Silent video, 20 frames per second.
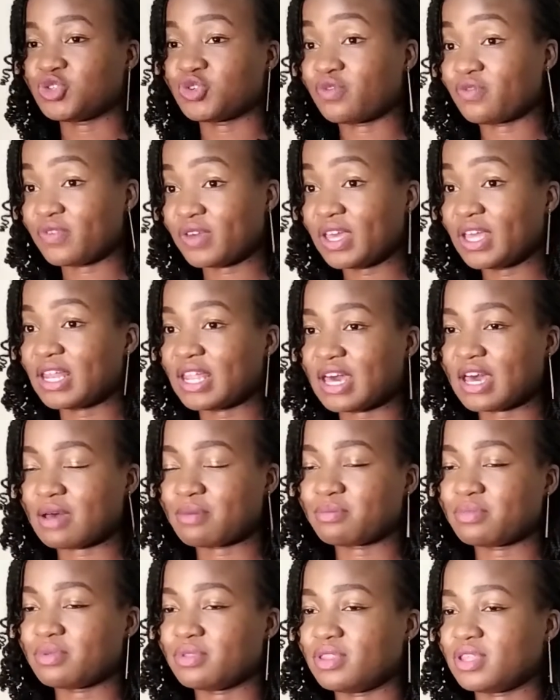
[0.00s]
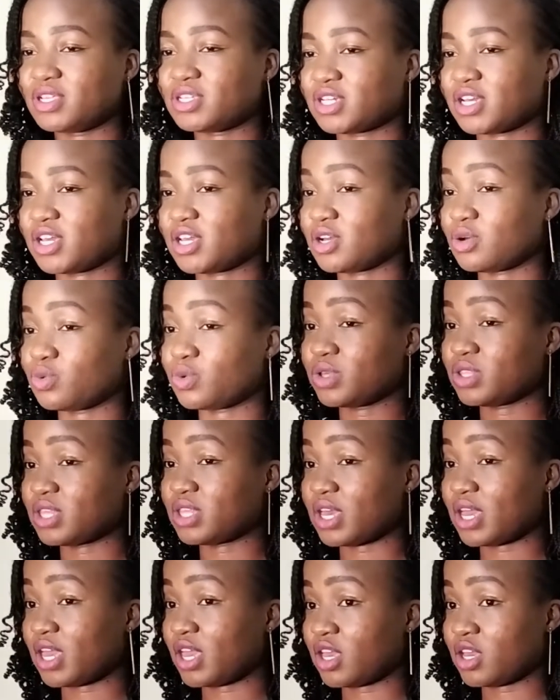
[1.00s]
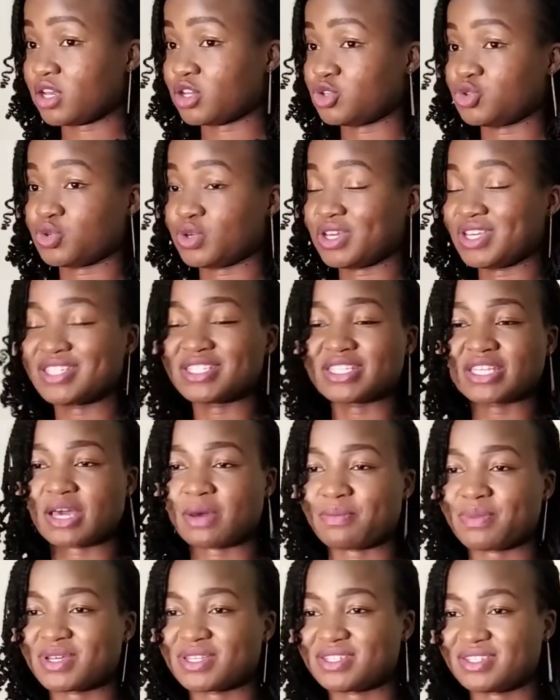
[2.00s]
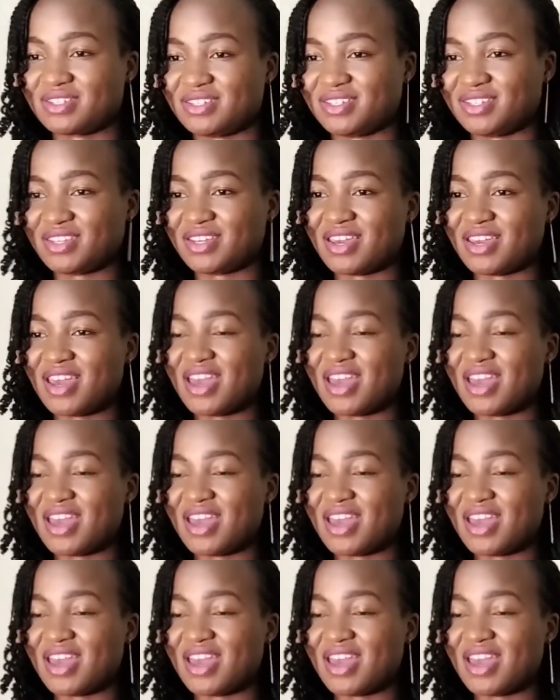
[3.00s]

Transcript: fill up the tire with air to its capacity.